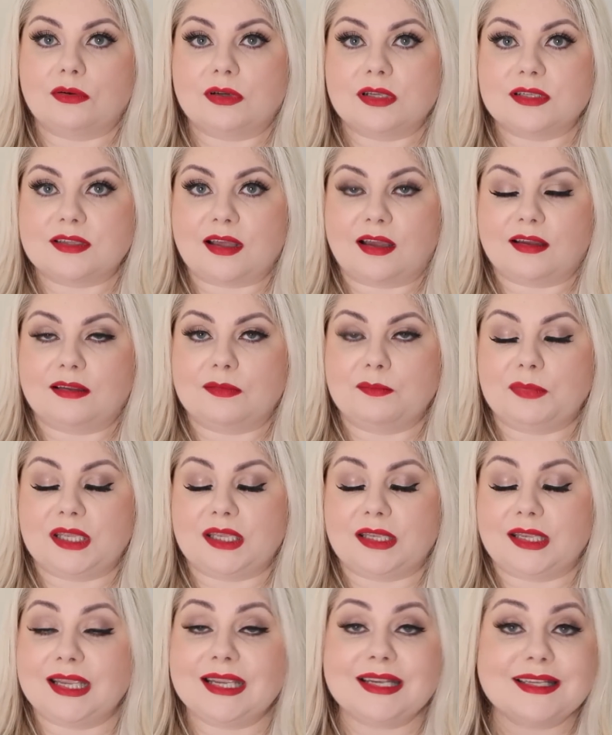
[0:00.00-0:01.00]
because that can
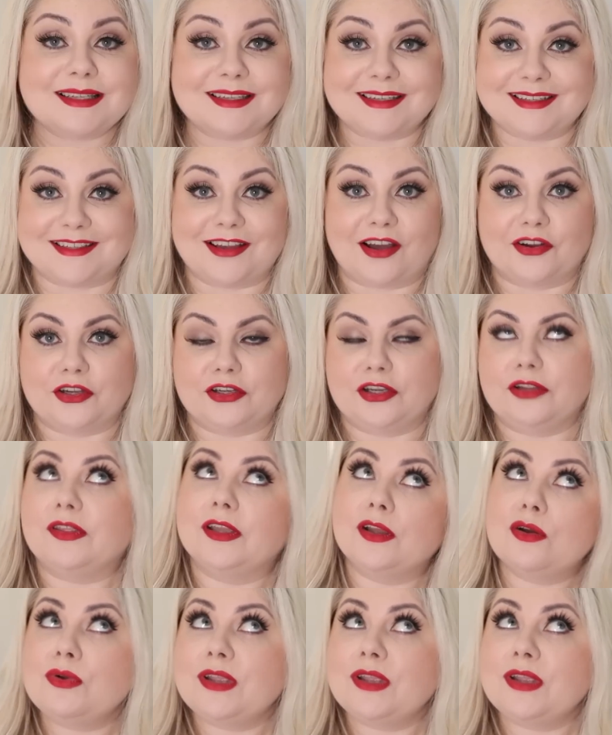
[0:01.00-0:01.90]
be easily done and you think,